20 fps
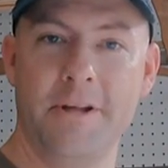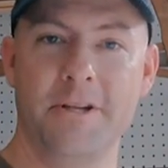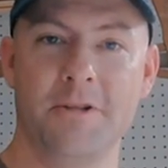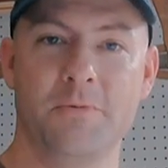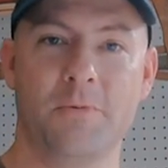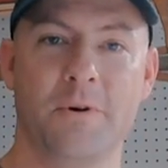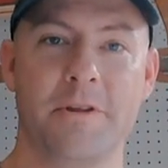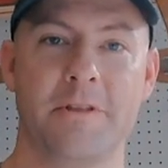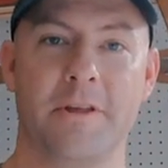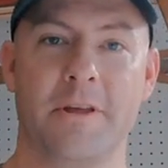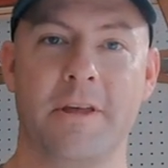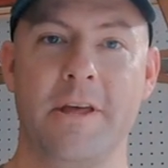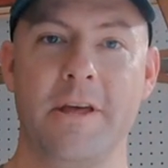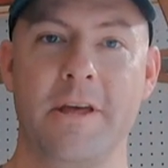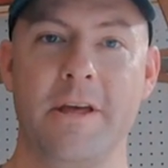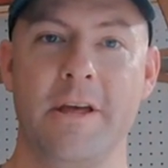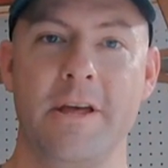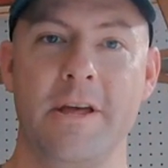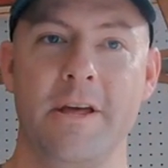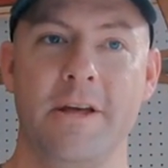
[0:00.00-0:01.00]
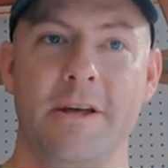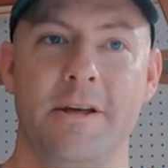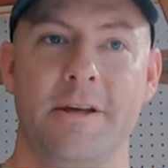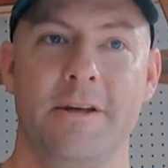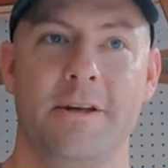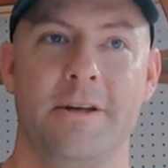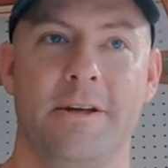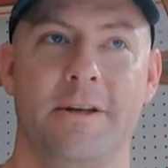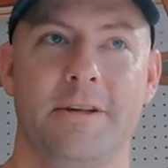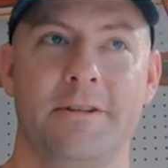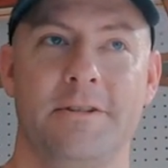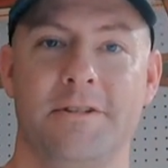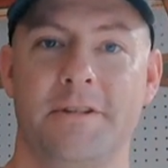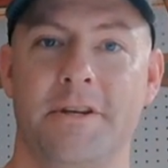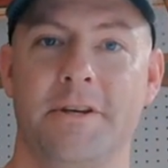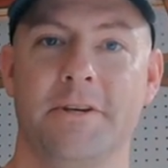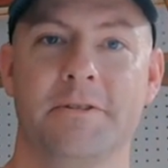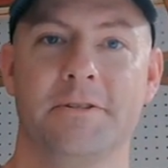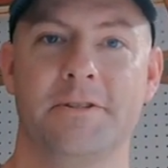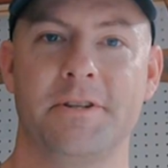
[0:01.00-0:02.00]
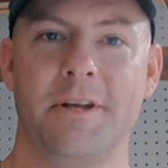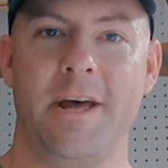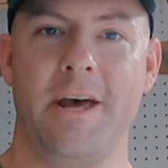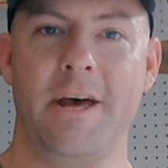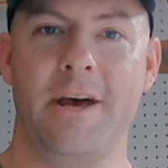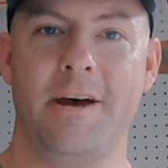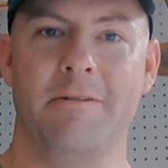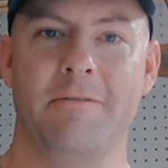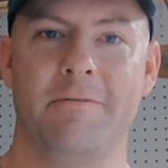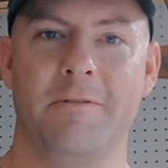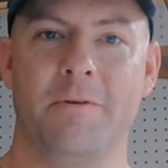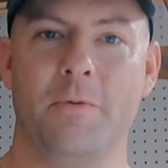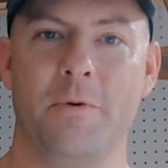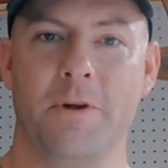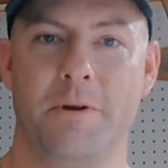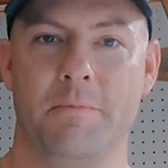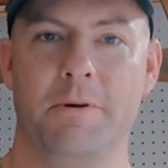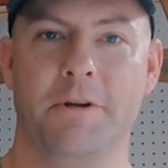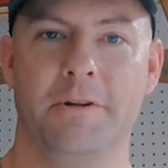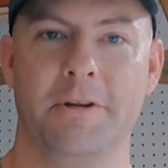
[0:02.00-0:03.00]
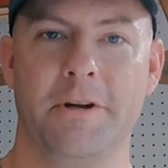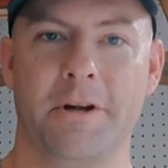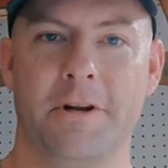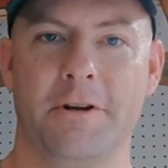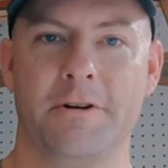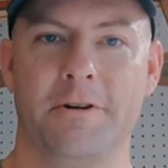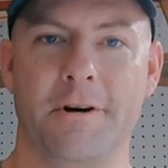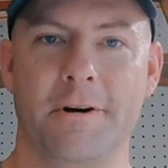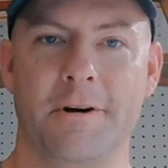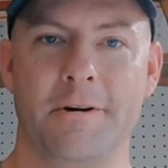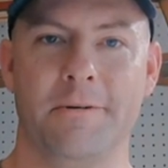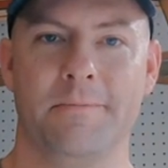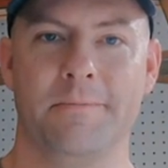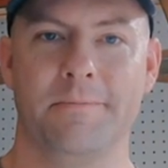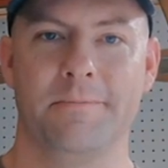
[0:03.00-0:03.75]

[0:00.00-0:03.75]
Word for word: is one of the key skills to have when building a guitar.